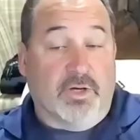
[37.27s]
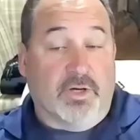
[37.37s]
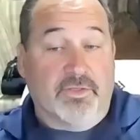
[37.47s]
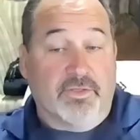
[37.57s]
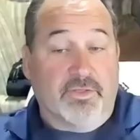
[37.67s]

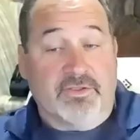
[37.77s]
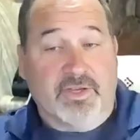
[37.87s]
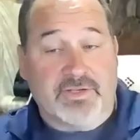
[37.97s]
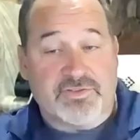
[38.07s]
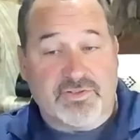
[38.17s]
Well,
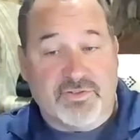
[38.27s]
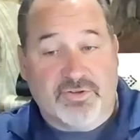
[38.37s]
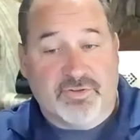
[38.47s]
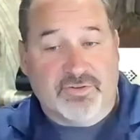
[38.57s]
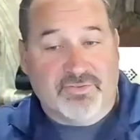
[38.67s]

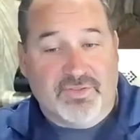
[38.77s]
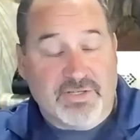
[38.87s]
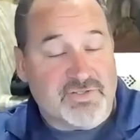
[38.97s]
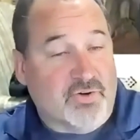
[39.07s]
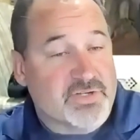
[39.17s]

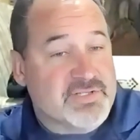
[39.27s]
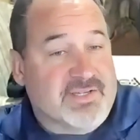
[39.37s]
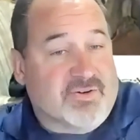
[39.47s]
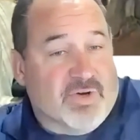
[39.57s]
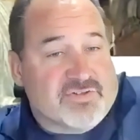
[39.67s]
that's always
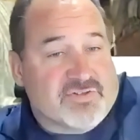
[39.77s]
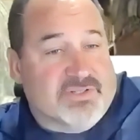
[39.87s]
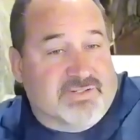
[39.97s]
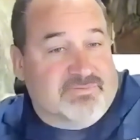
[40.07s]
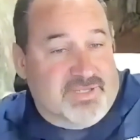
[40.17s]
a question
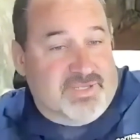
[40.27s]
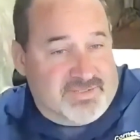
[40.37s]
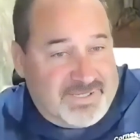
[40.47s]
of does it